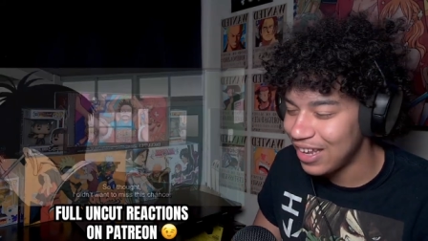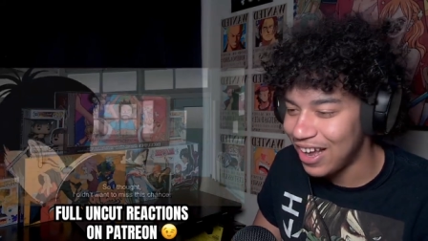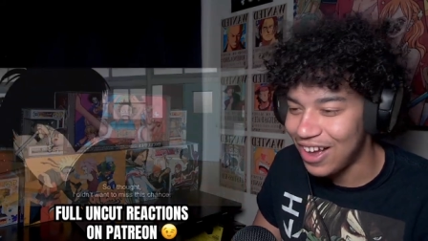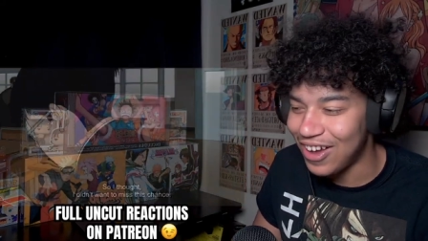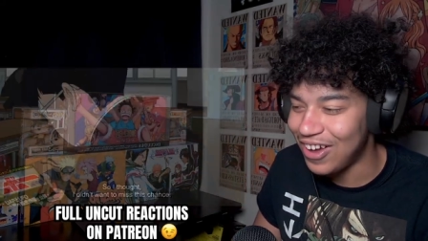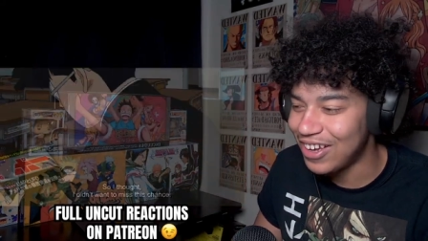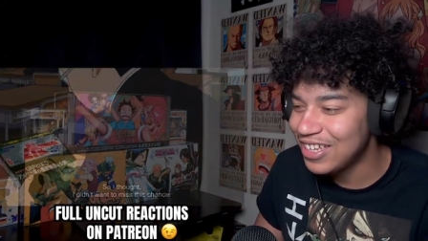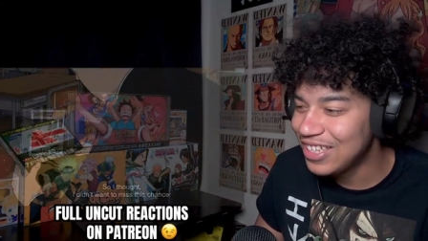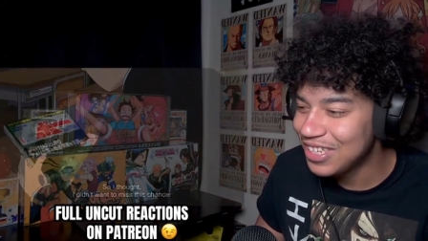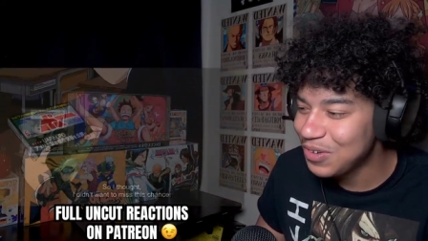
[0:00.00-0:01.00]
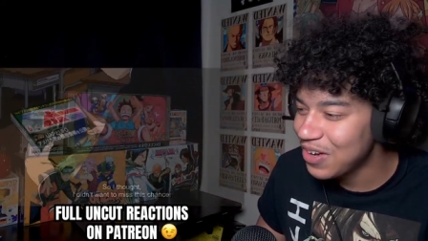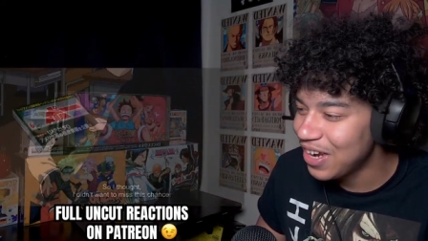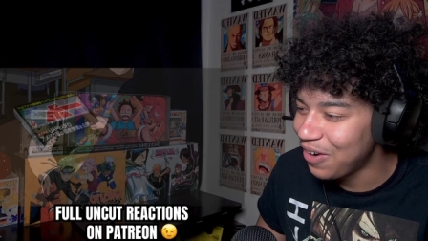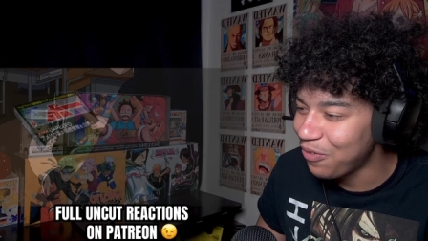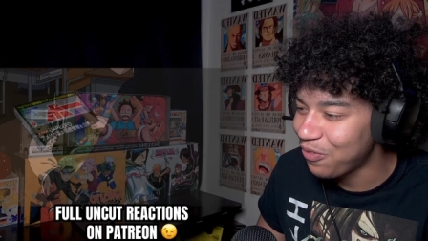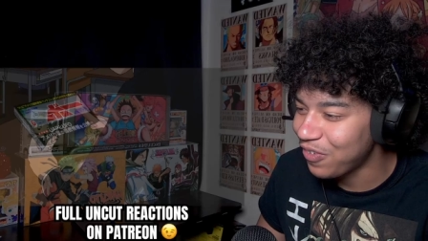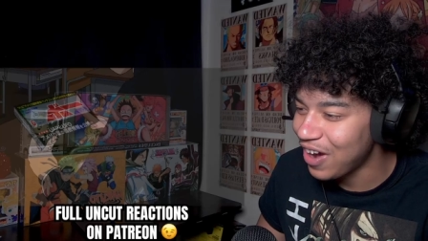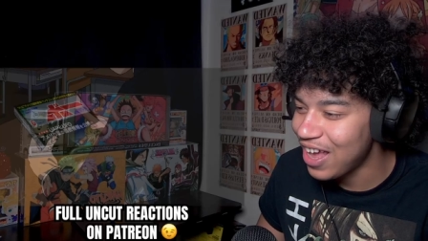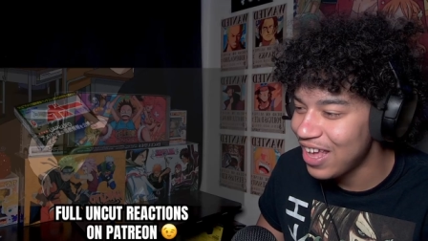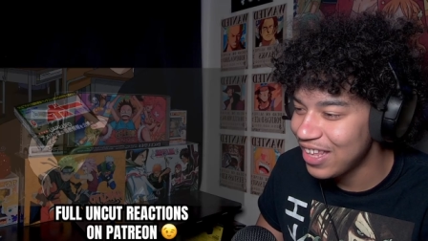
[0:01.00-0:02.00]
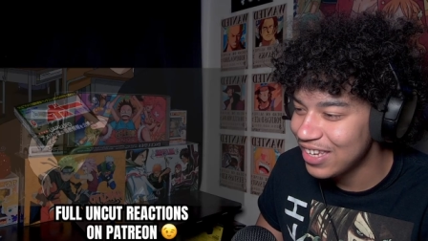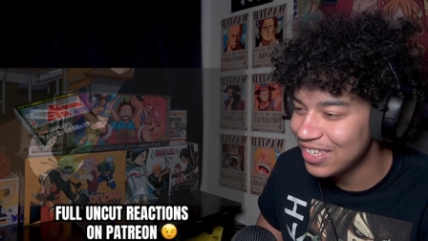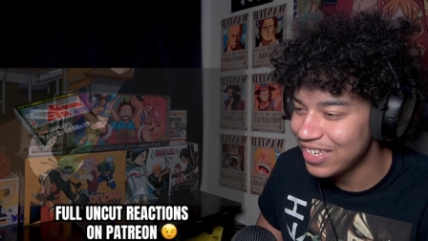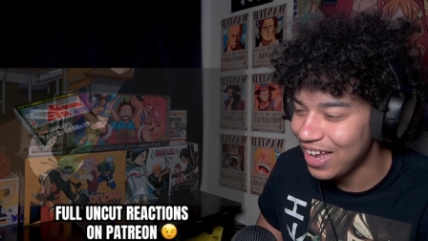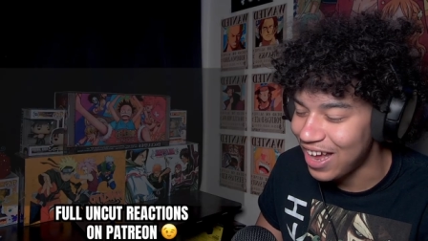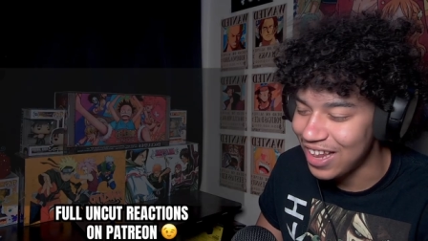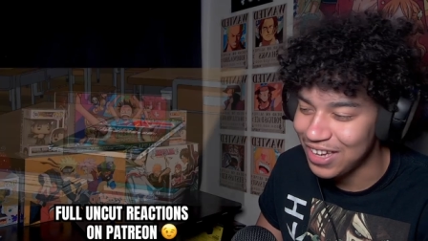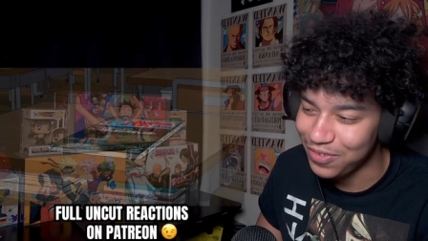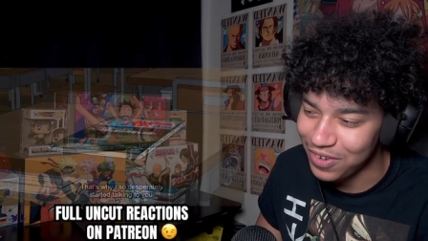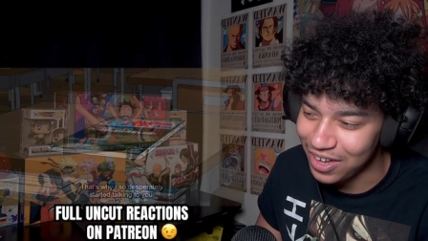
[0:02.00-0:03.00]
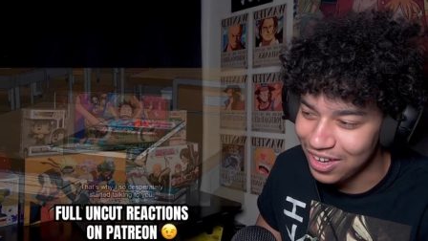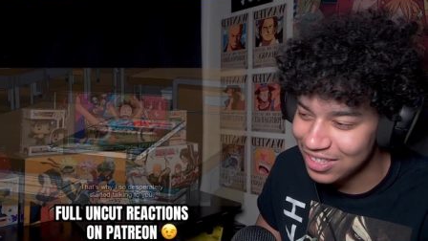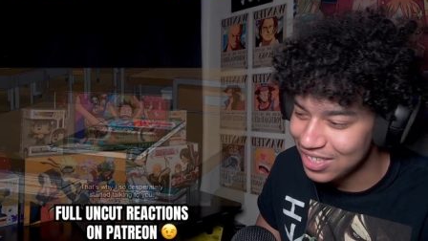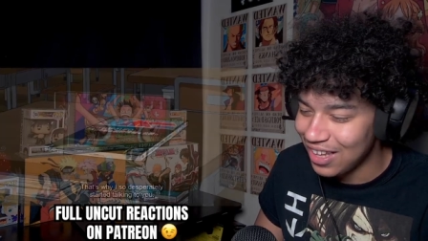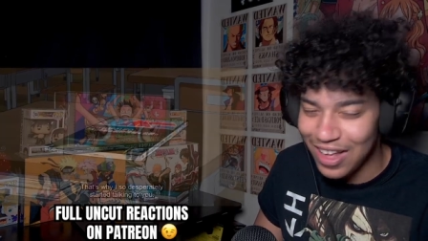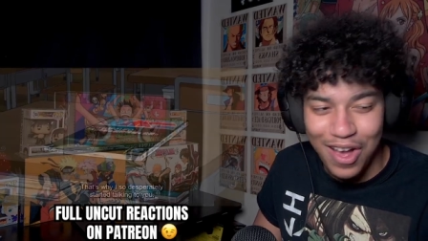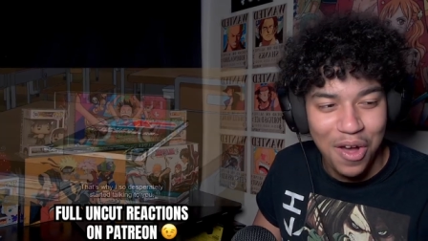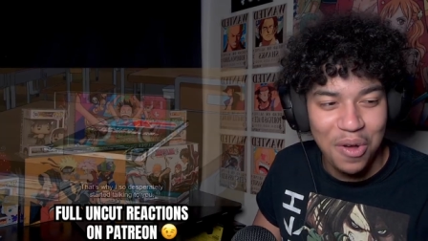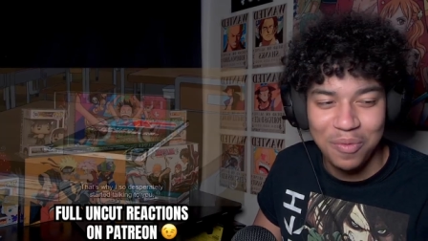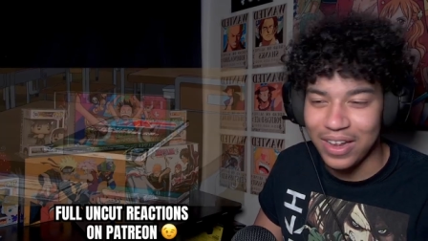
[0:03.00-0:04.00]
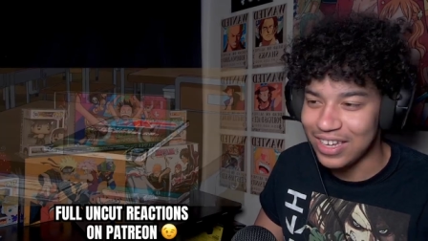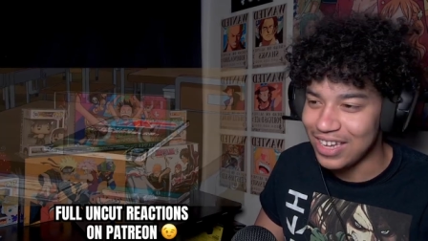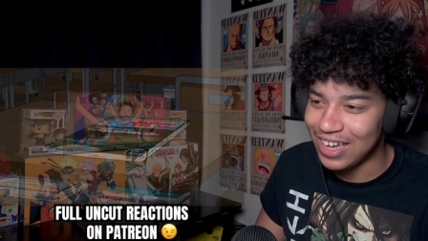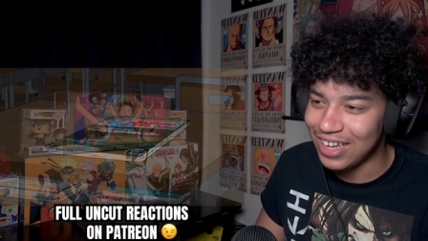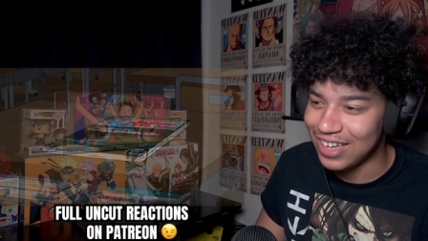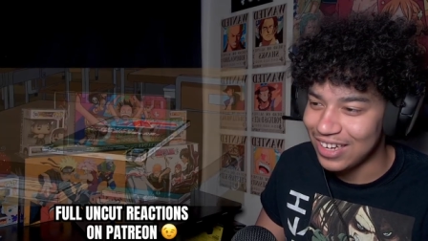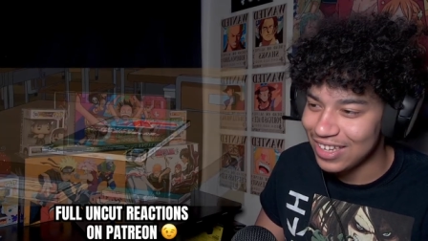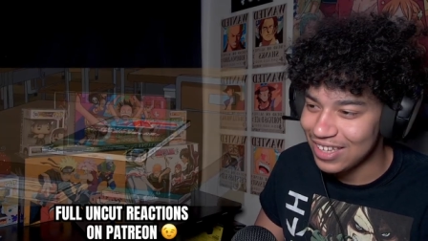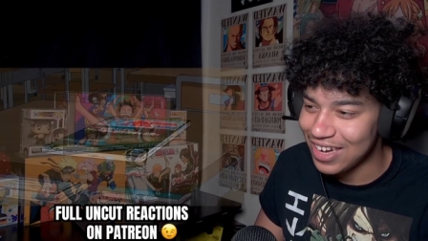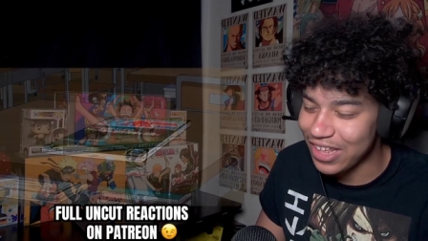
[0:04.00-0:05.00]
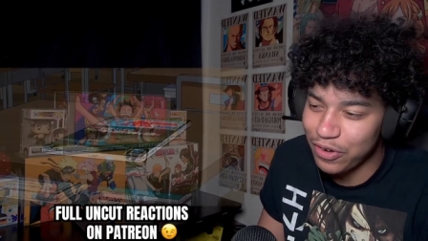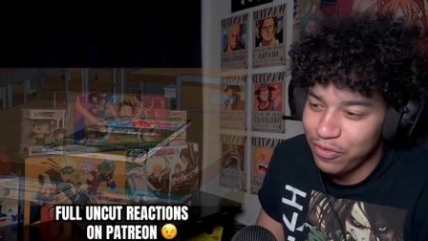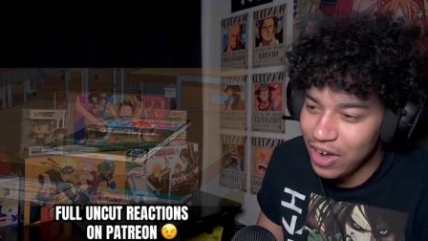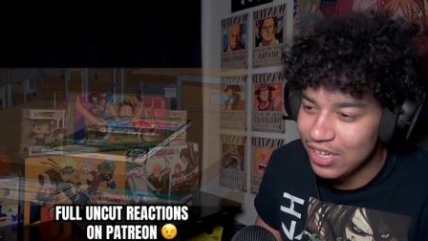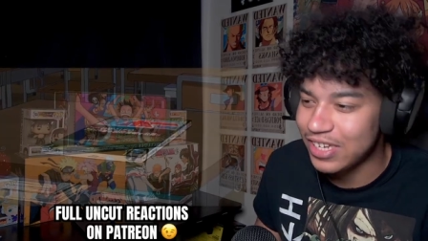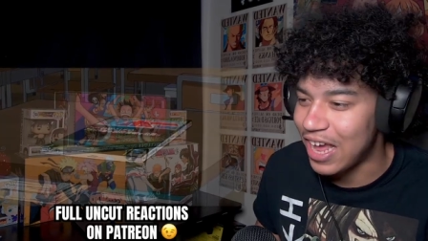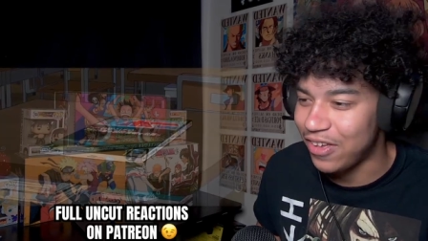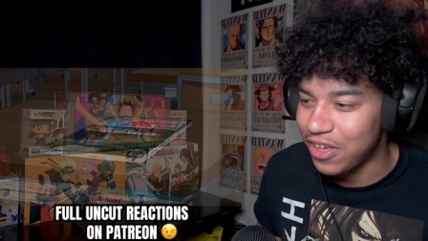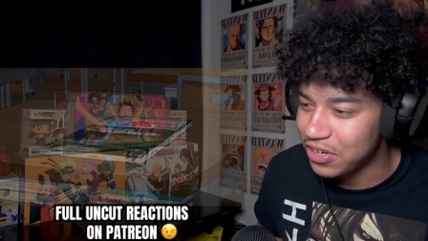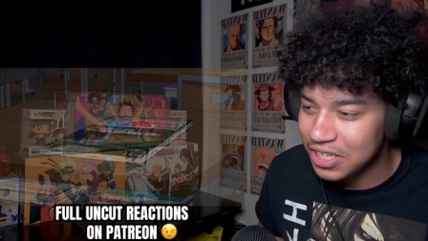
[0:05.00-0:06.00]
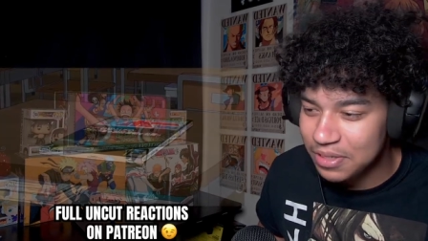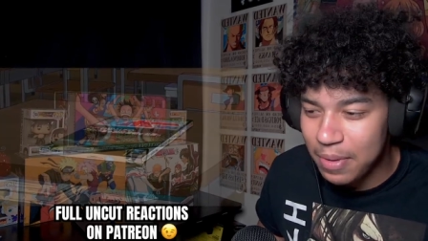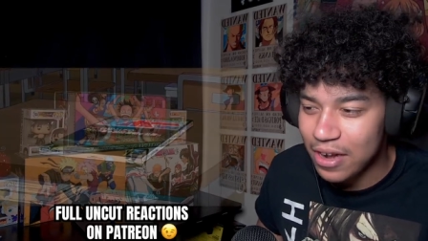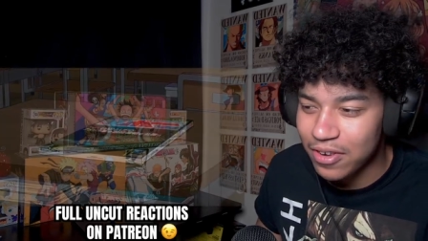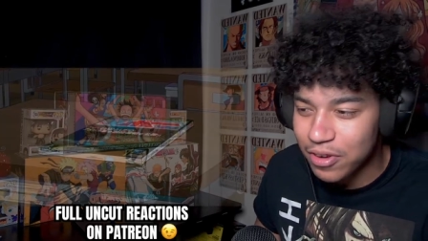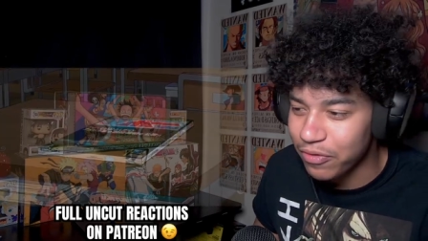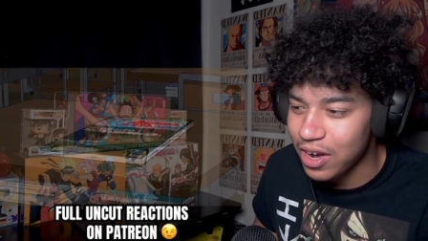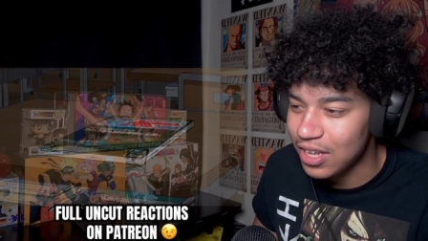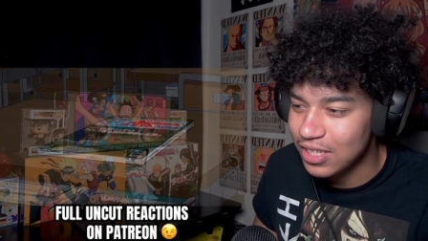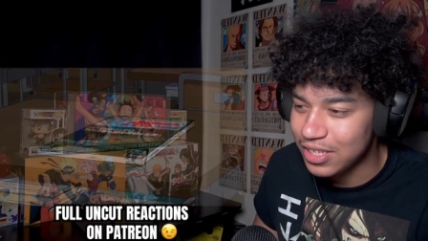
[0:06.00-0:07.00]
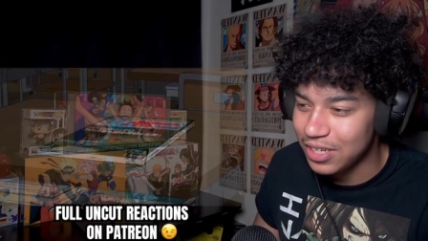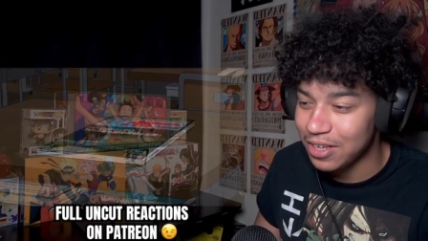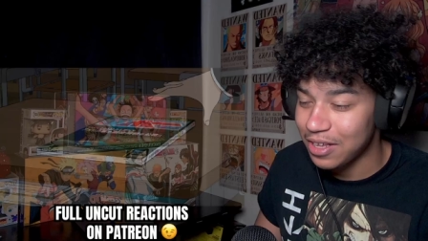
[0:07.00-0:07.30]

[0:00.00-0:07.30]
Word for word: Aw, he just wanted a friend. Aw, that's fucked. Oh my god. Now they're friends now, though. It doesn't matter. They're friends.